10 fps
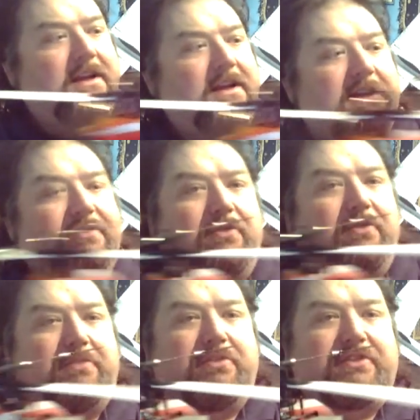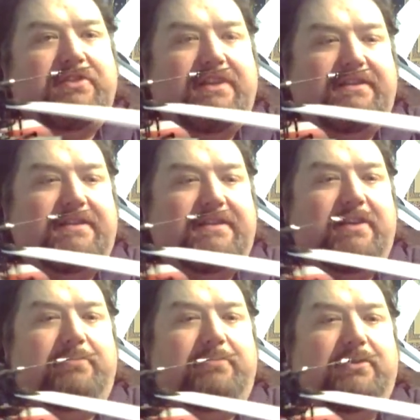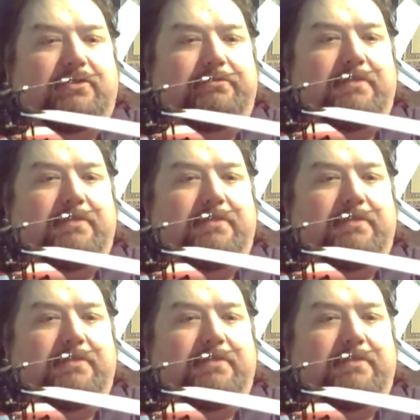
and torque pushing at the tail boom,